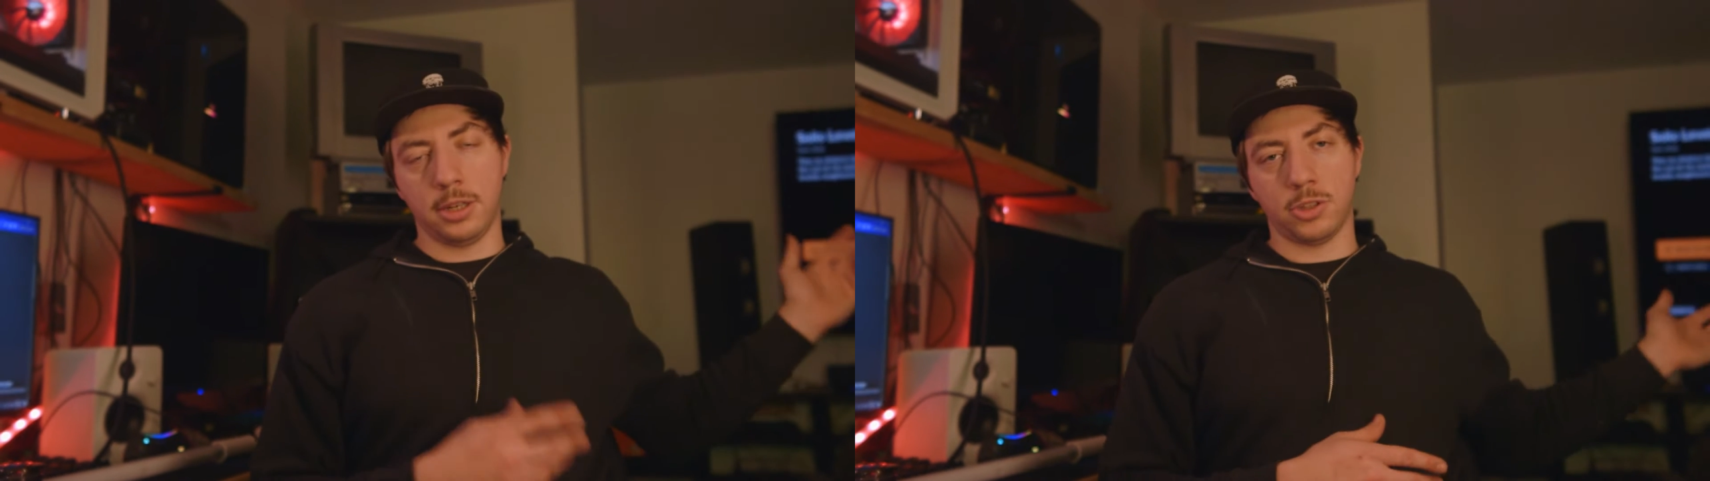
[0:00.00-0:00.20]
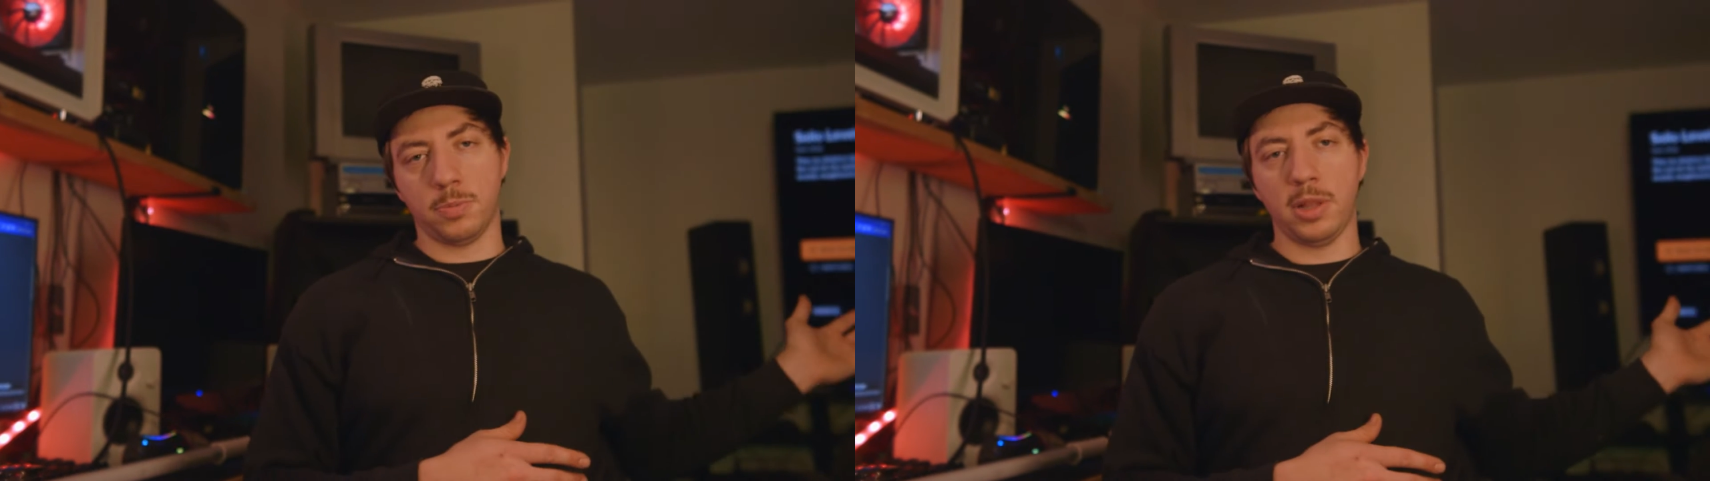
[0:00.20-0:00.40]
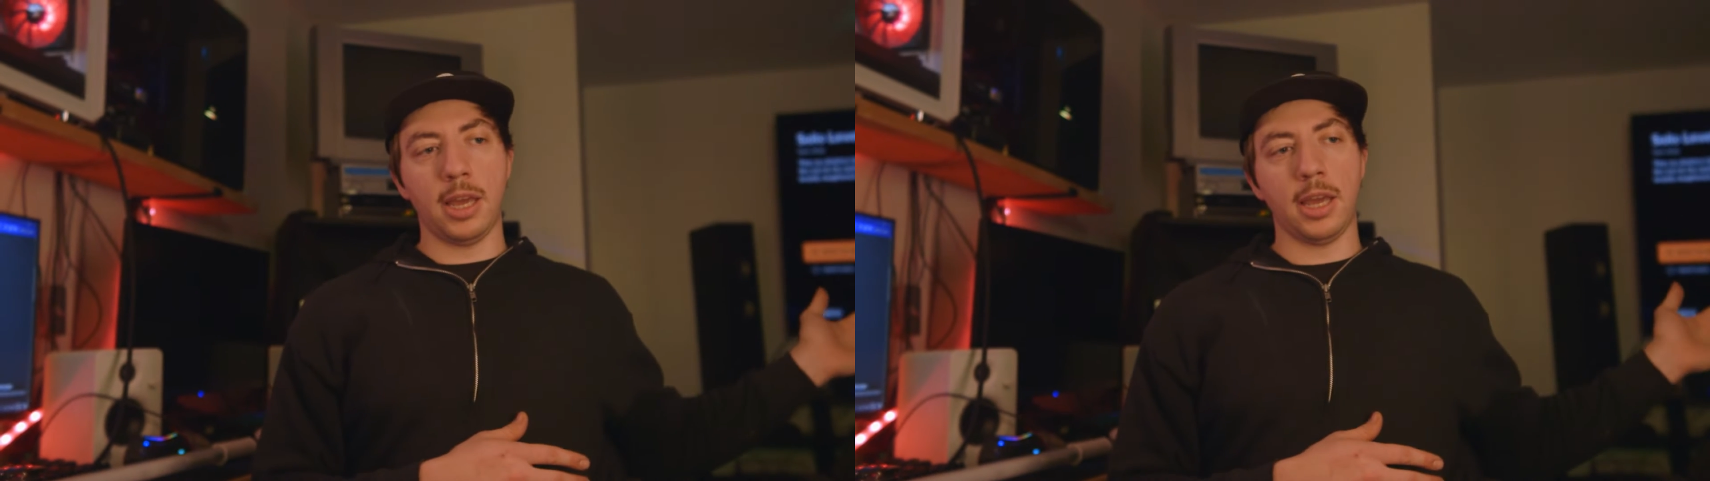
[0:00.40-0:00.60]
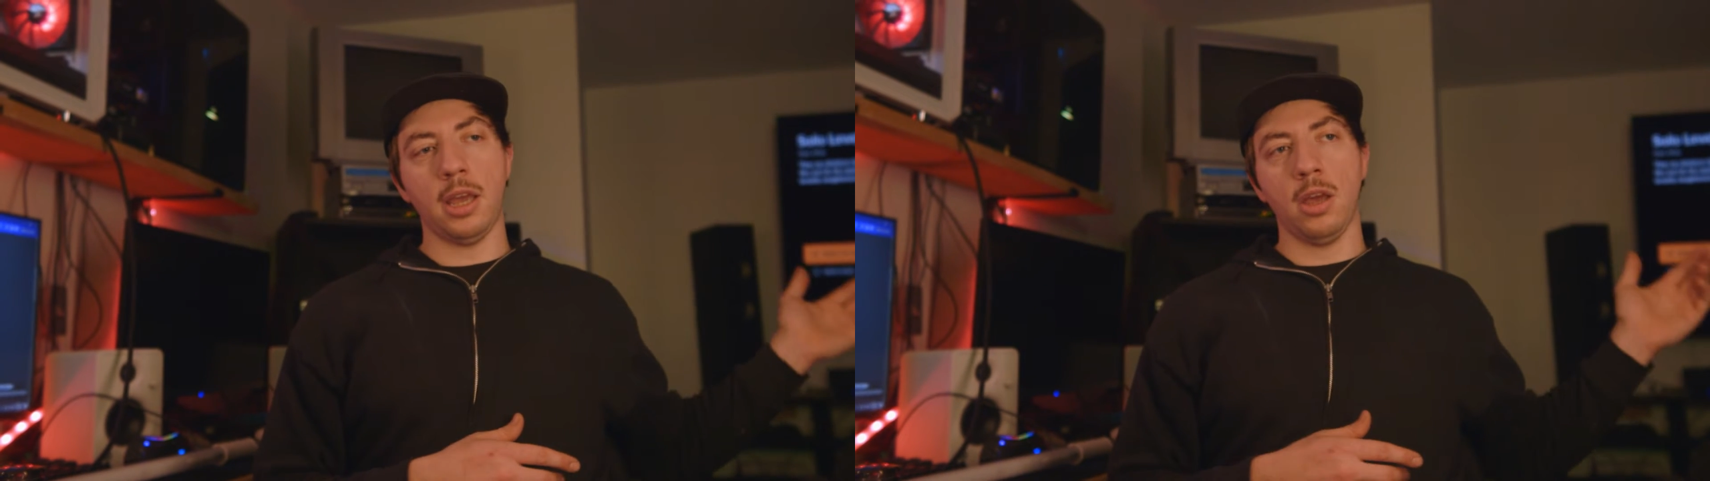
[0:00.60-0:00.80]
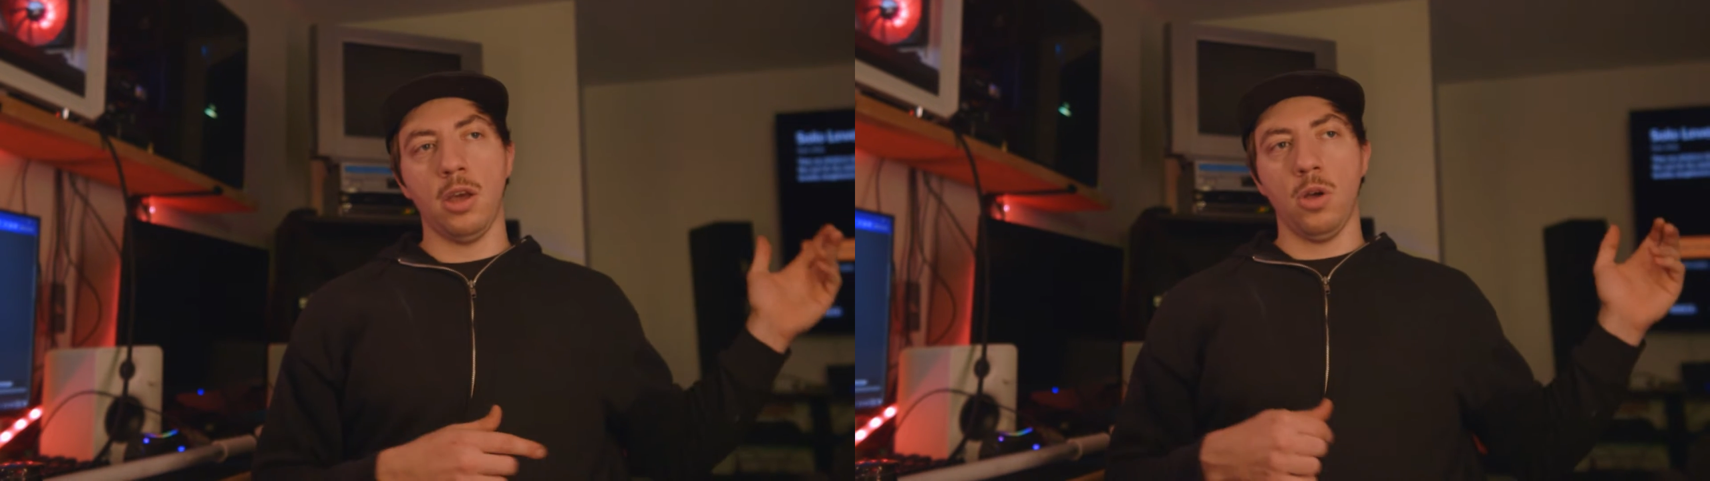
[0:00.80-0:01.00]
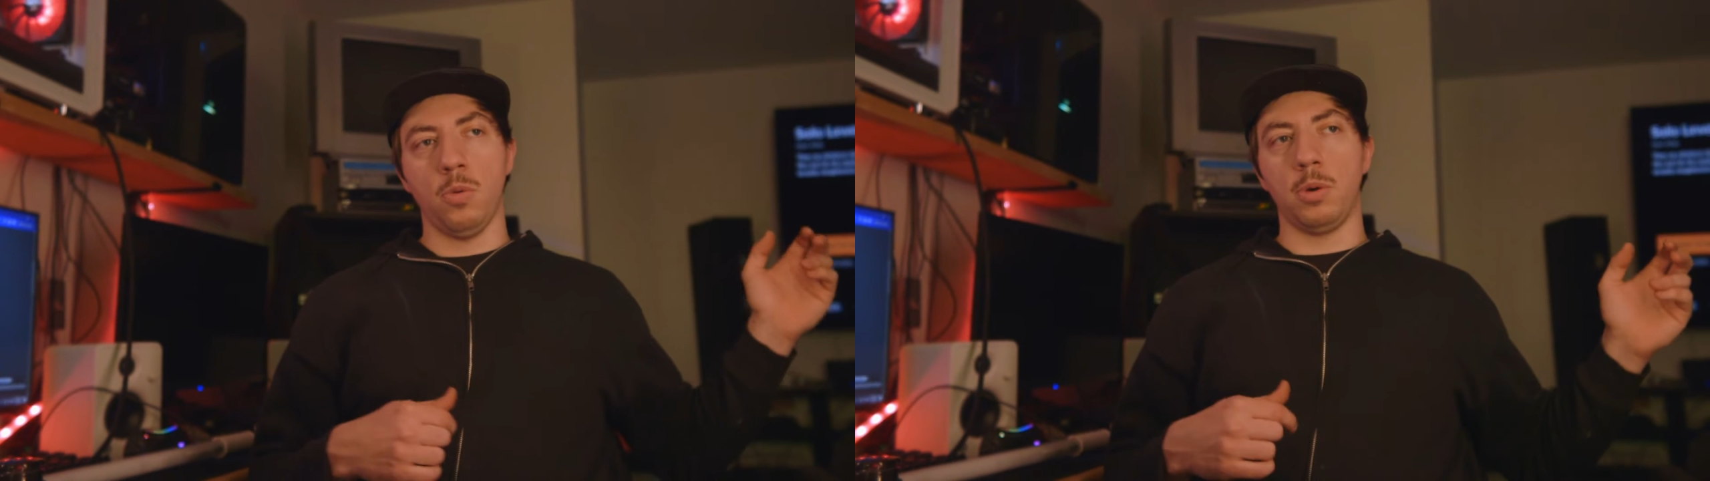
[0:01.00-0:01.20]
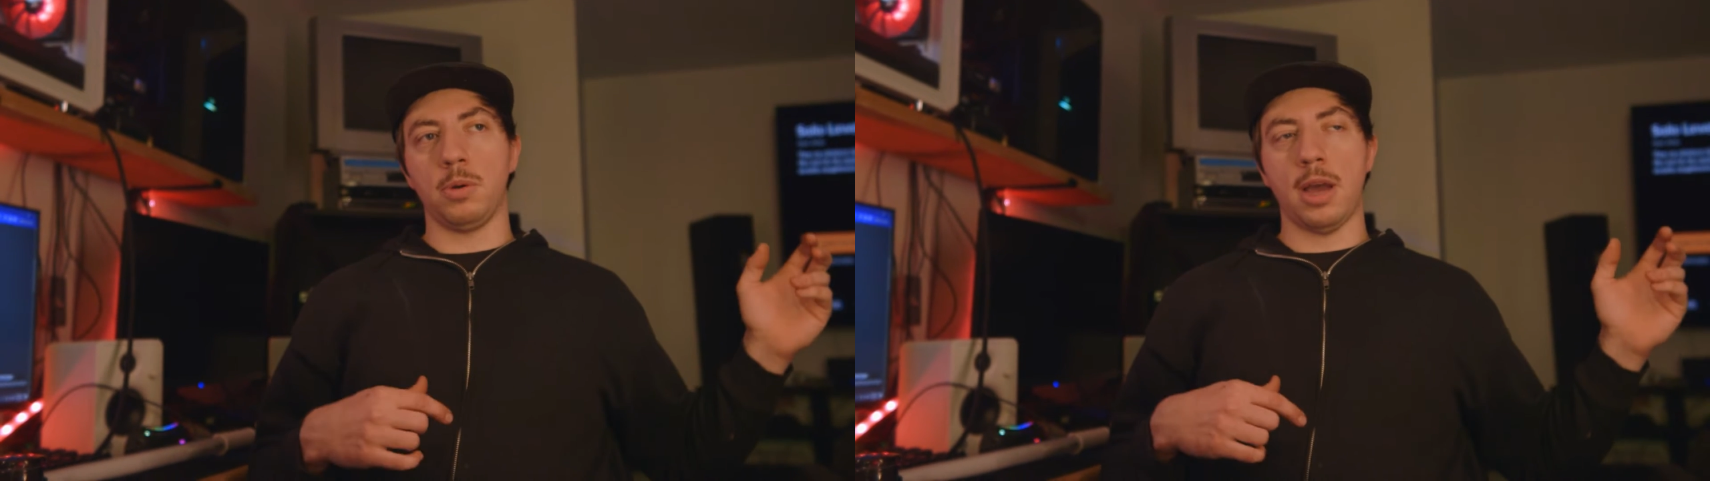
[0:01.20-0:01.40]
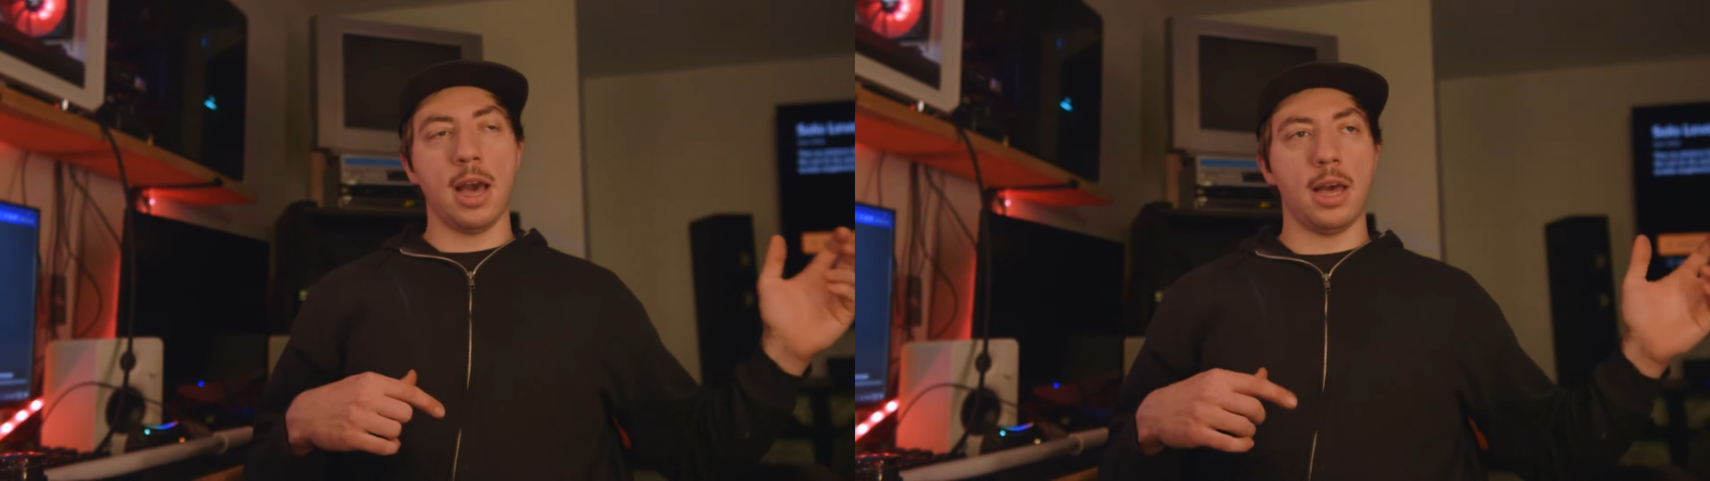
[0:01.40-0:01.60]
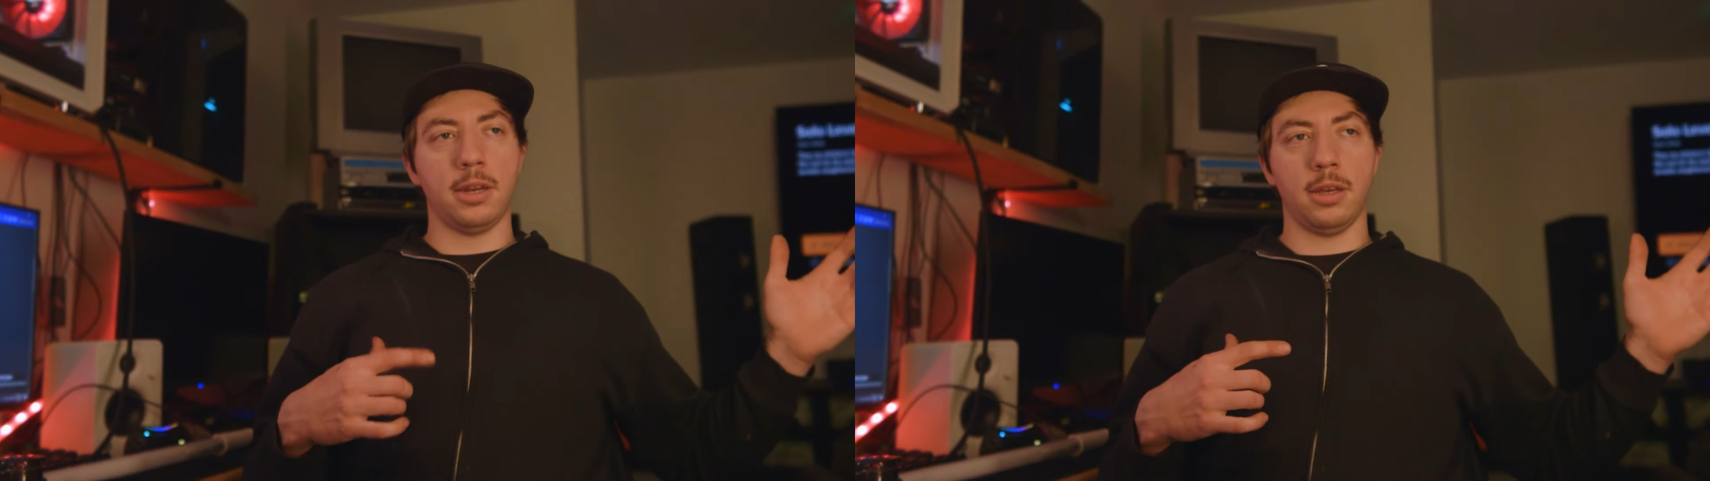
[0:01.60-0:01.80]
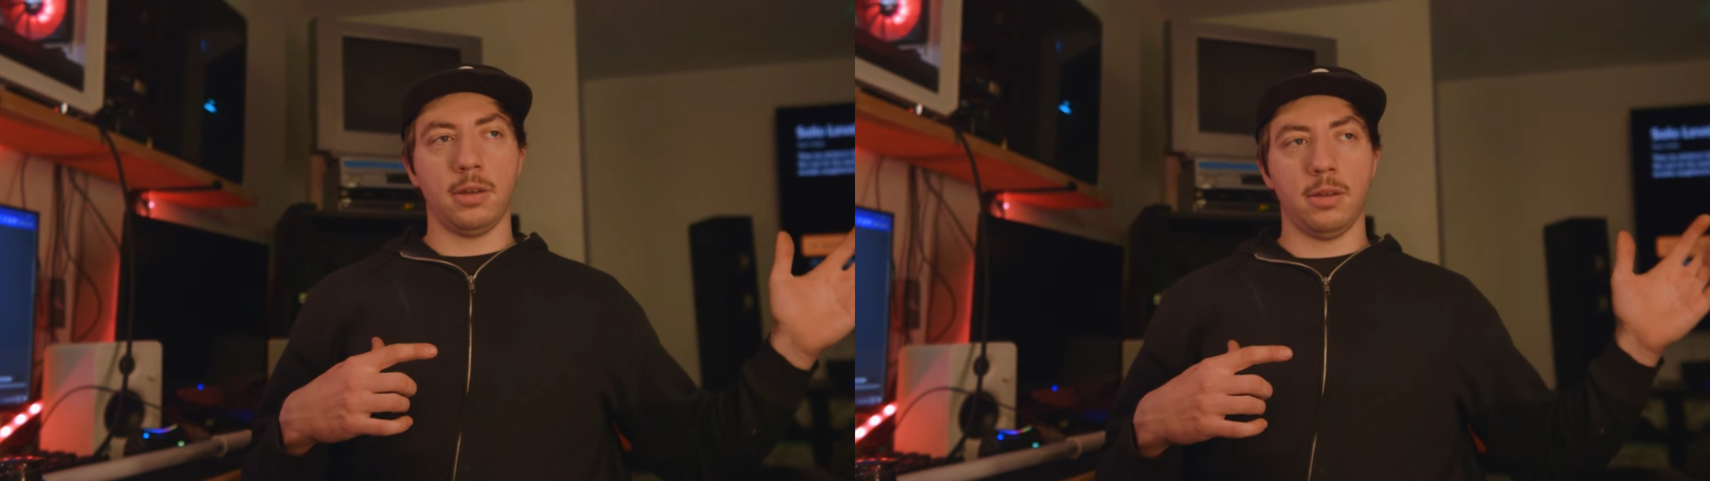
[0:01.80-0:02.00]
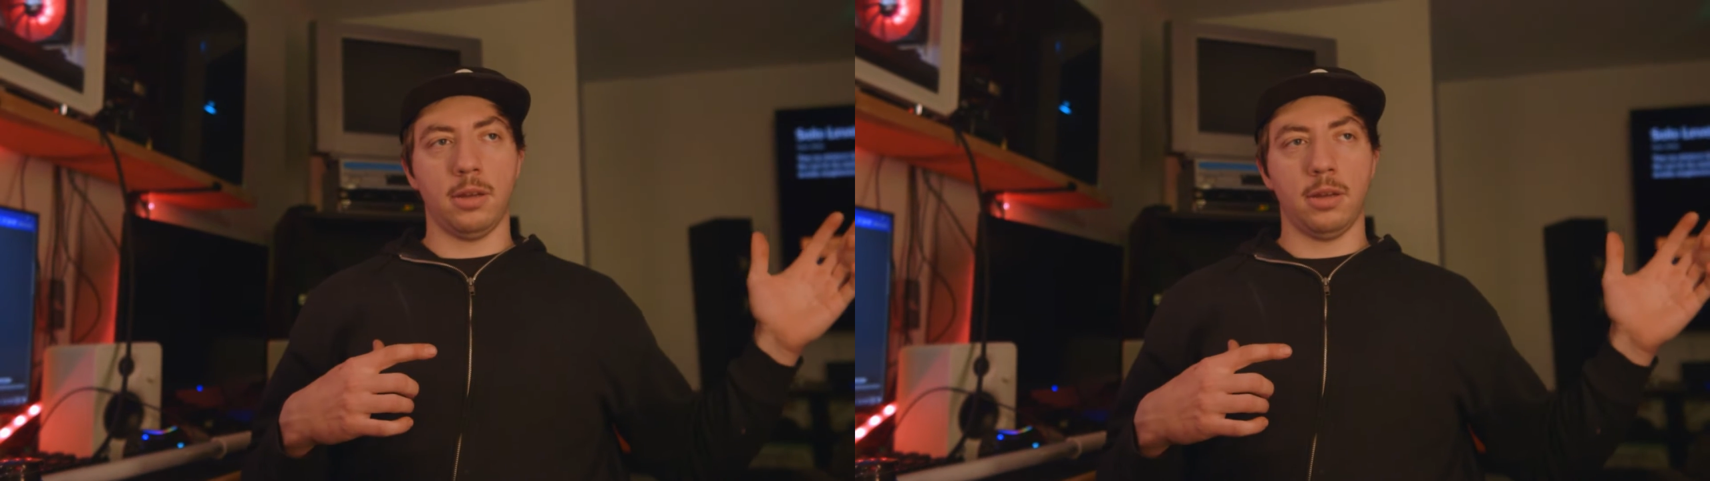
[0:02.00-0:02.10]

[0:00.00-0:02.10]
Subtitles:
display. We had